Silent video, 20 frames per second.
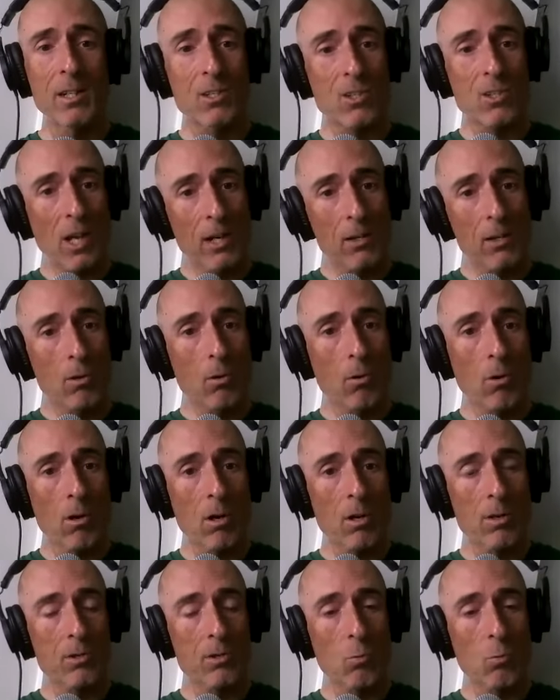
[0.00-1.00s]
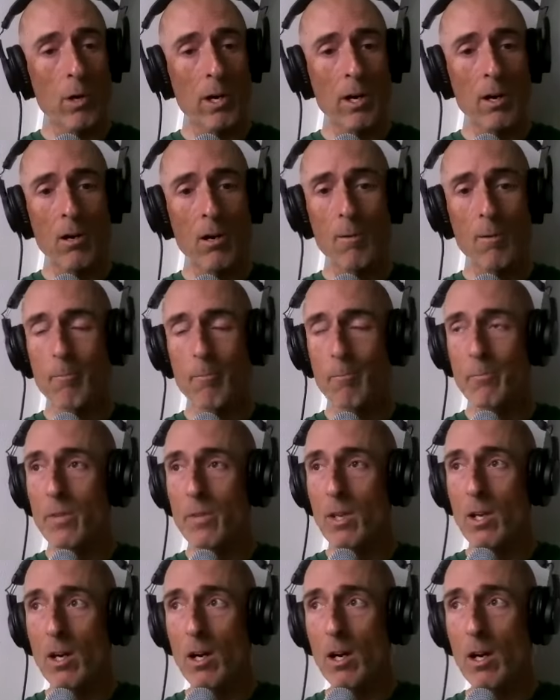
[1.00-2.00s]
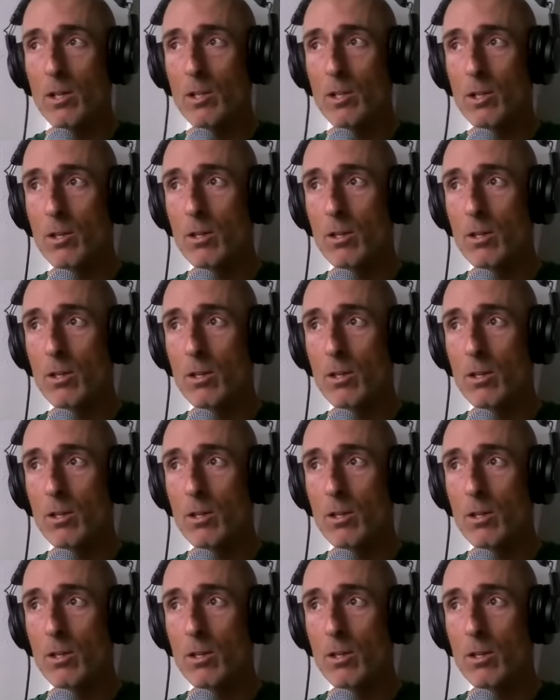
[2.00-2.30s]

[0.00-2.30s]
and cyclocross where uh,